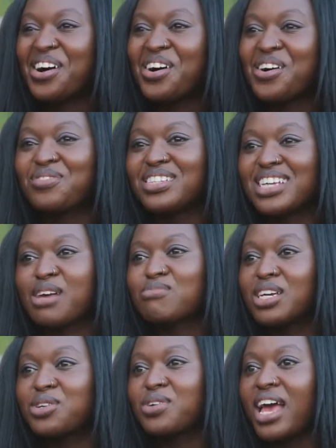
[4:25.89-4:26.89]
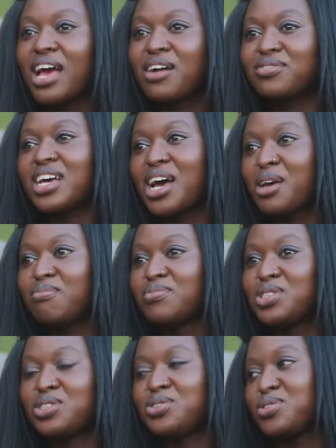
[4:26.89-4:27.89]
Oftentimes I don't have time
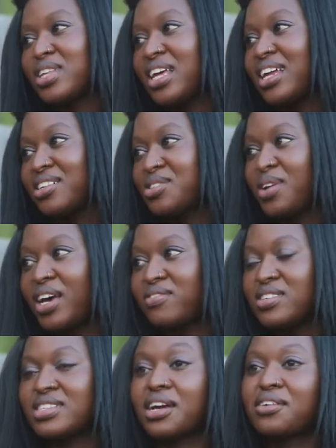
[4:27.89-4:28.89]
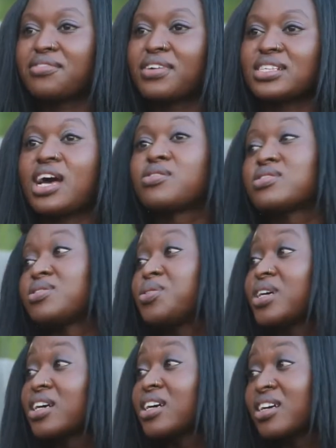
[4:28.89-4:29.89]
to do that hair, so I have to sacrifice hours at
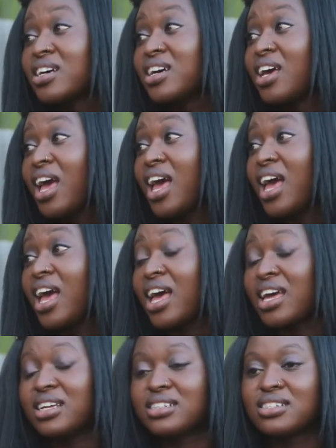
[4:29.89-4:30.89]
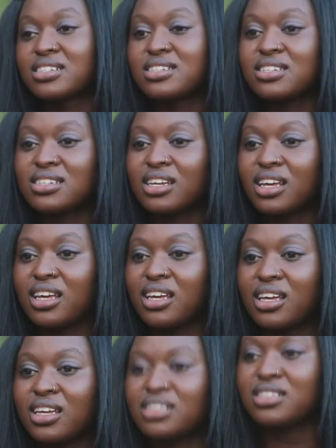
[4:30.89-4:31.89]
work. Oh, yeah. And
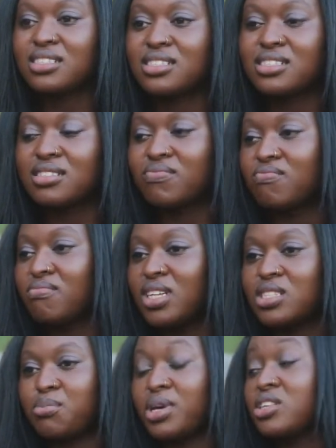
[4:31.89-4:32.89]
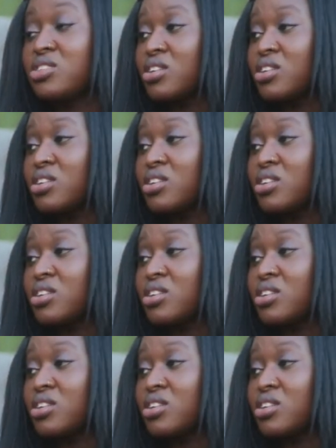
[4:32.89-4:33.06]
it depends on